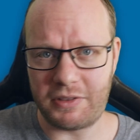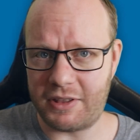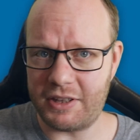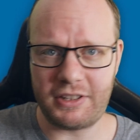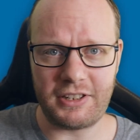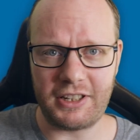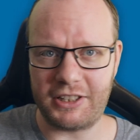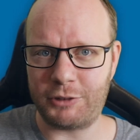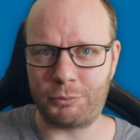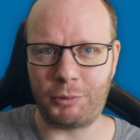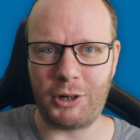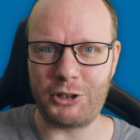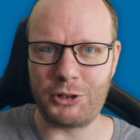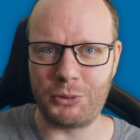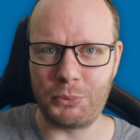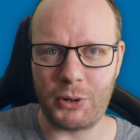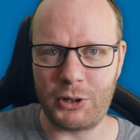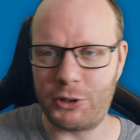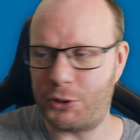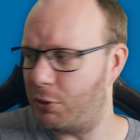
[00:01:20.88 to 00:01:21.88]
this
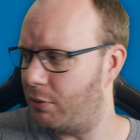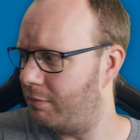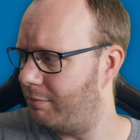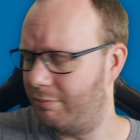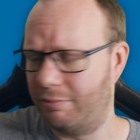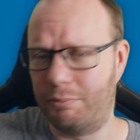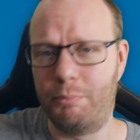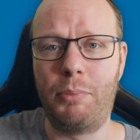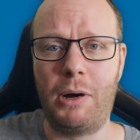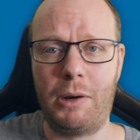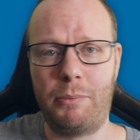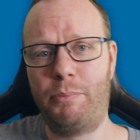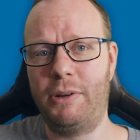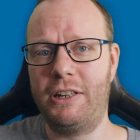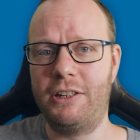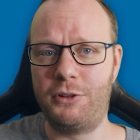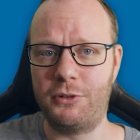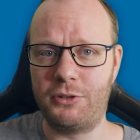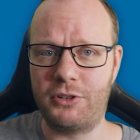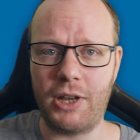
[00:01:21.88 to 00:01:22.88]
expression when you bump
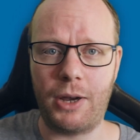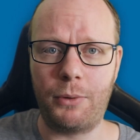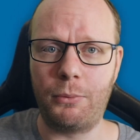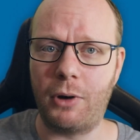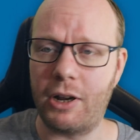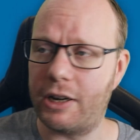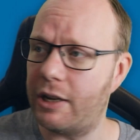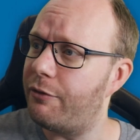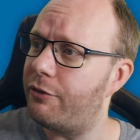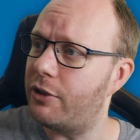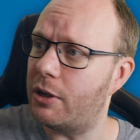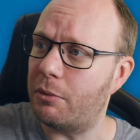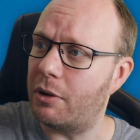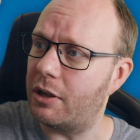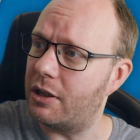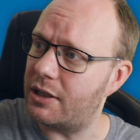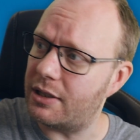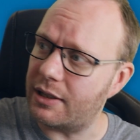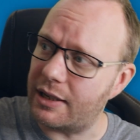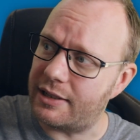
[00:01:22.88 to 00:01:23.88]
into someone, if you
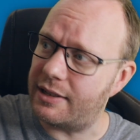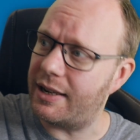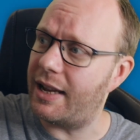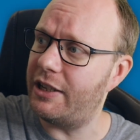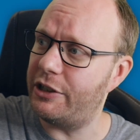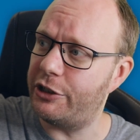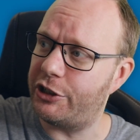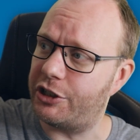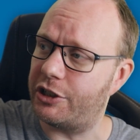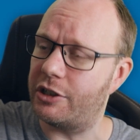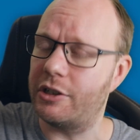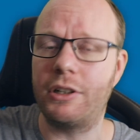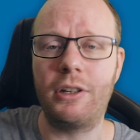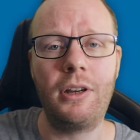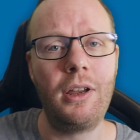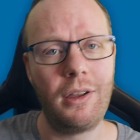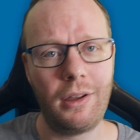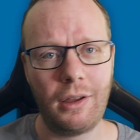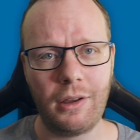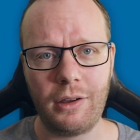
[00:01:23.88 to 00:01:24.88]
want
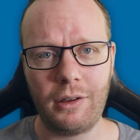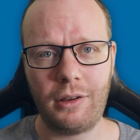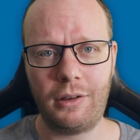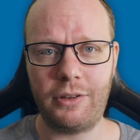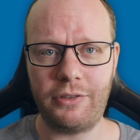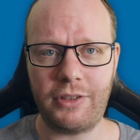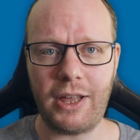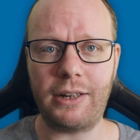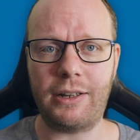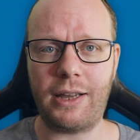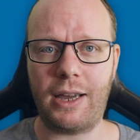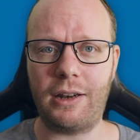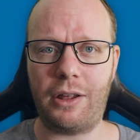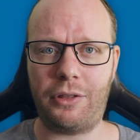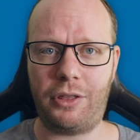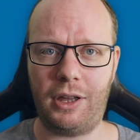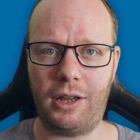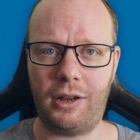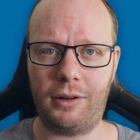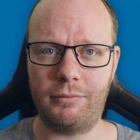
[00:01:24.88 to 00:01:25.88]
attention, that kind
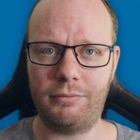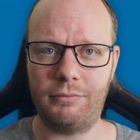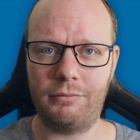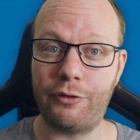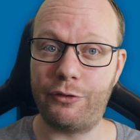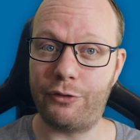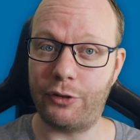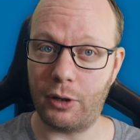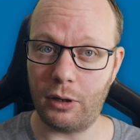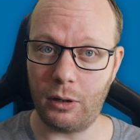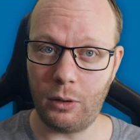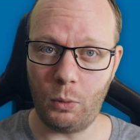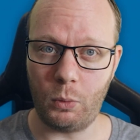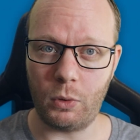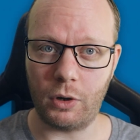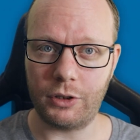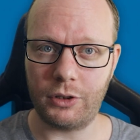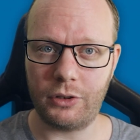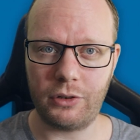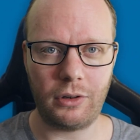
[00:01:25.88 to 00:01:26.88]
of thing.
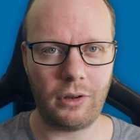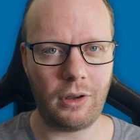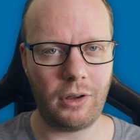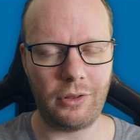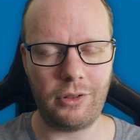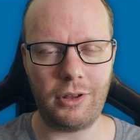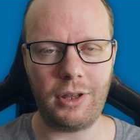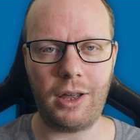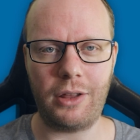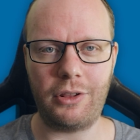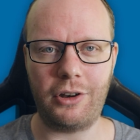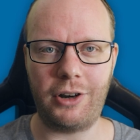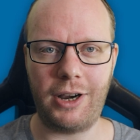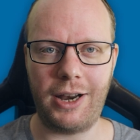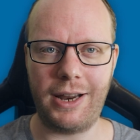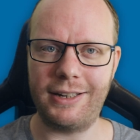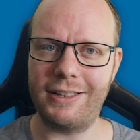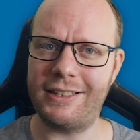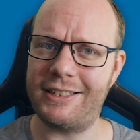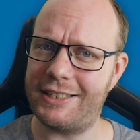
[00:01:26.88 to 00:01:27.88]
Förlåt, on the other
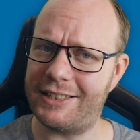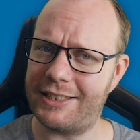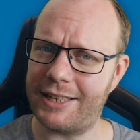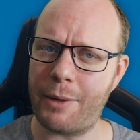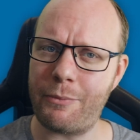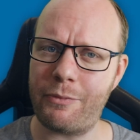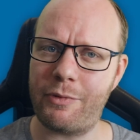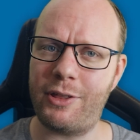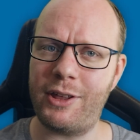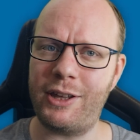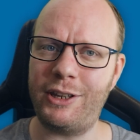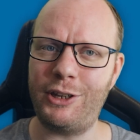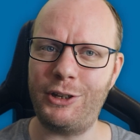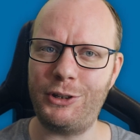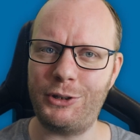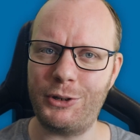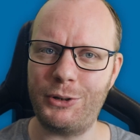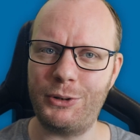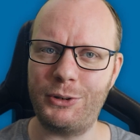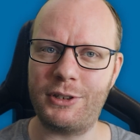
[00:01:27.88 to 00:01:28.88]
hand, is something you
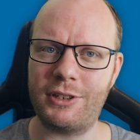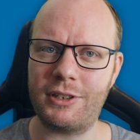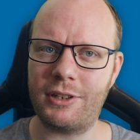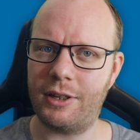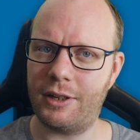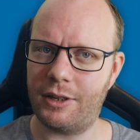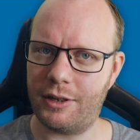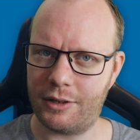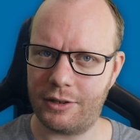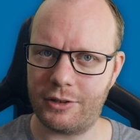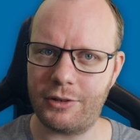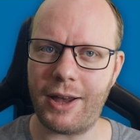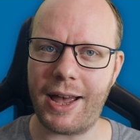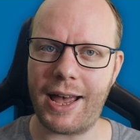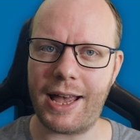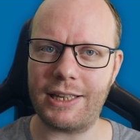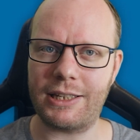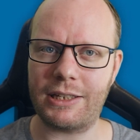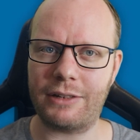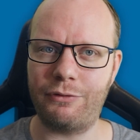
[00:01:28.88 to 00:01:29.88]
use to
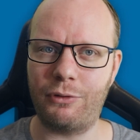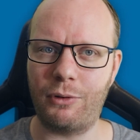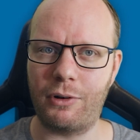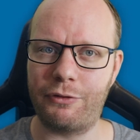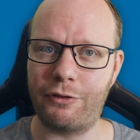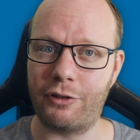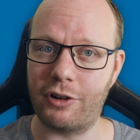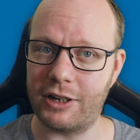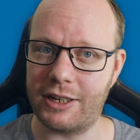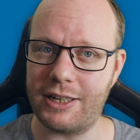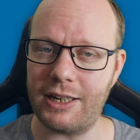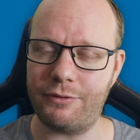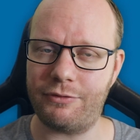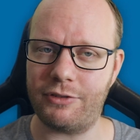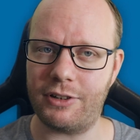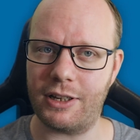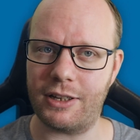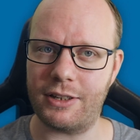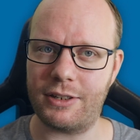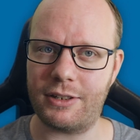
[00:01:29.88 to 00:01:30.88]
ask for
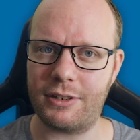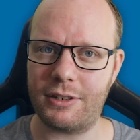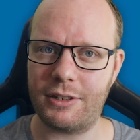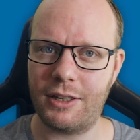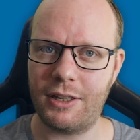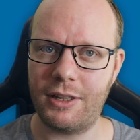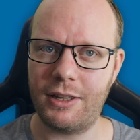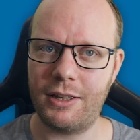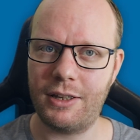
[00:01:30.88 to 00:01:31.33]
forgiveness.